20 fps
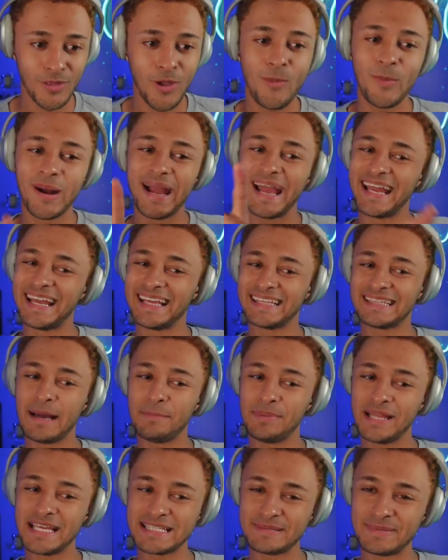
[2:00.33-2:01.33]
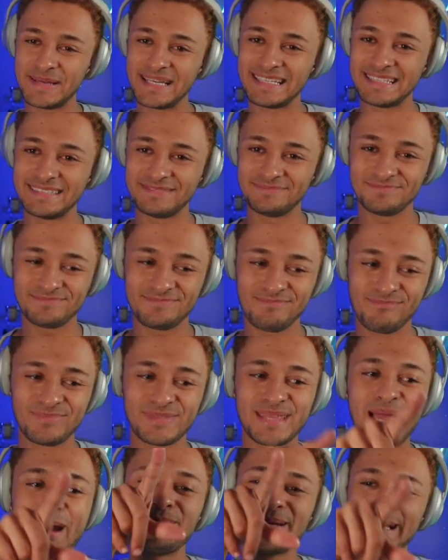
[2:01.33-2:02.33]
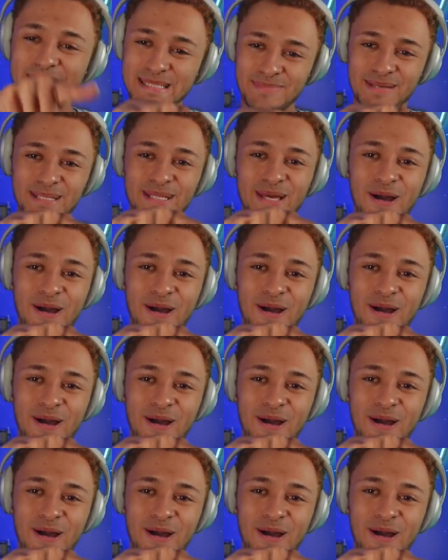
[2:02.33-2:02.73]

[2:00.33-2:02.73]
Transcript: Wait, that placement. That placement